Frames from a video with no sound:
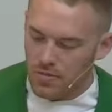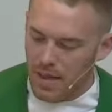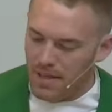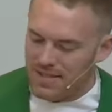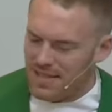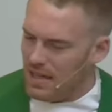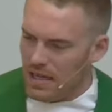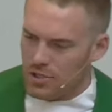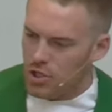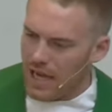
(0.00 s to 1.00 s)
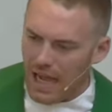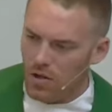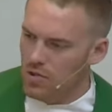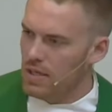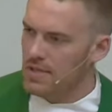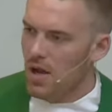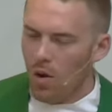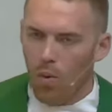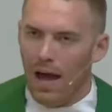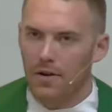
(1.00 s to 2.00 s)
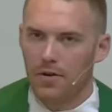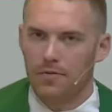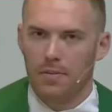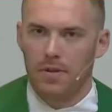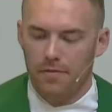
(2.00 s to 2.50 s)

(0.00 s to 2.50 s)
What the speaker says: or maybe it's a child who has wandered from the